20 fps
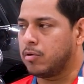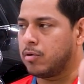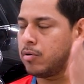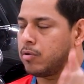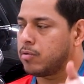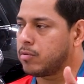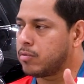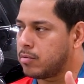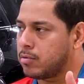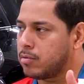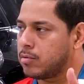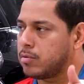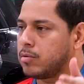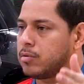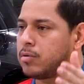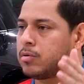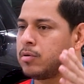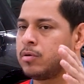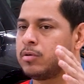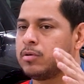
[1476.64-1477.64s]
go
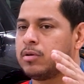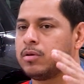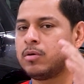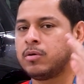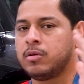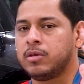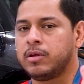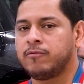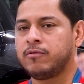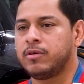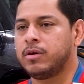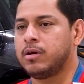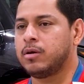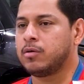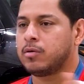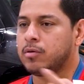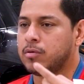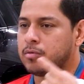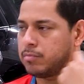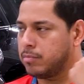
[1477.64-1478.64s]
on the
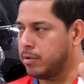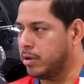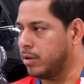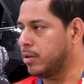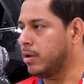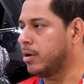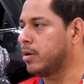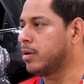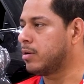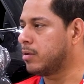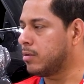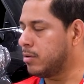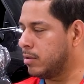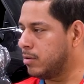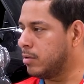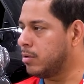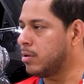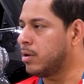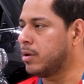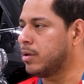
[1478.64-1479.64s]
vehicle, make that
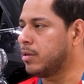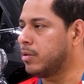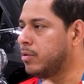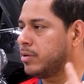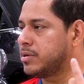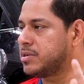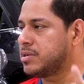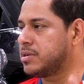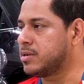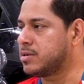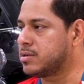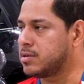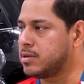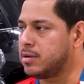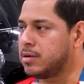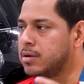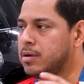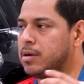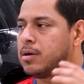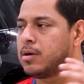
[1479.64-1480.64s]

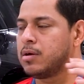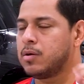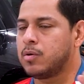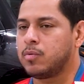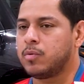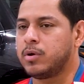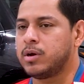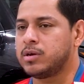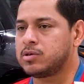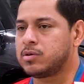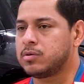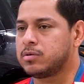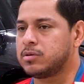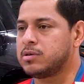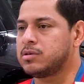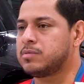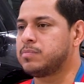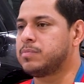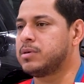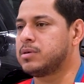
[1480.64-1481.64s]
360, watch
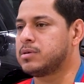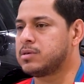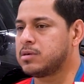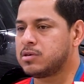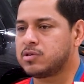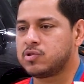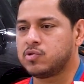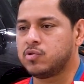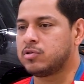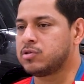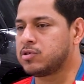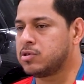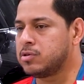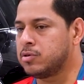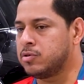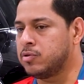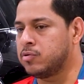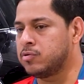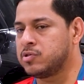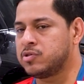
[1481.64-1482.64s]
all these pieces,
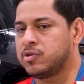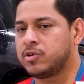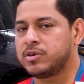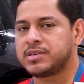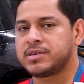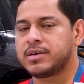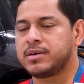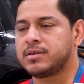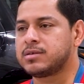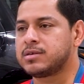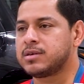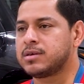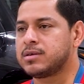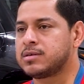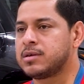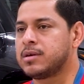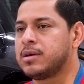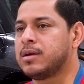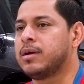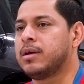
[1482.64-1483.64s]
use your
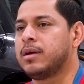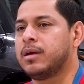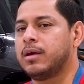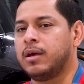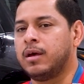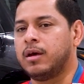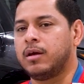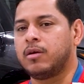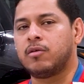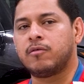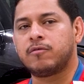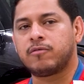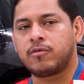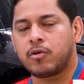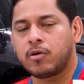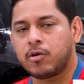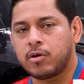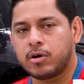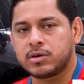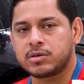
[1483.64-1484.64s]
senses, And
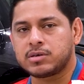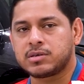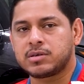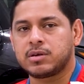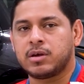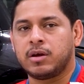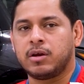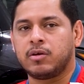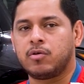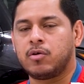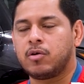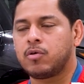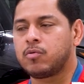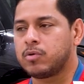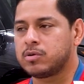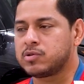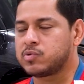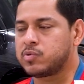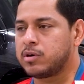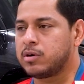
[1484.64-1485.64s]
of course, and
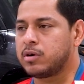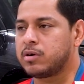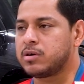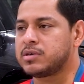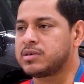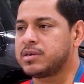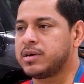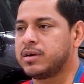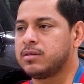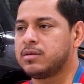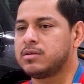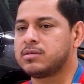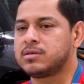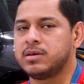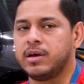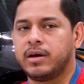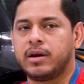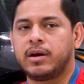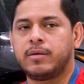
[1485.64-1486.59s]
always we're gonna say this: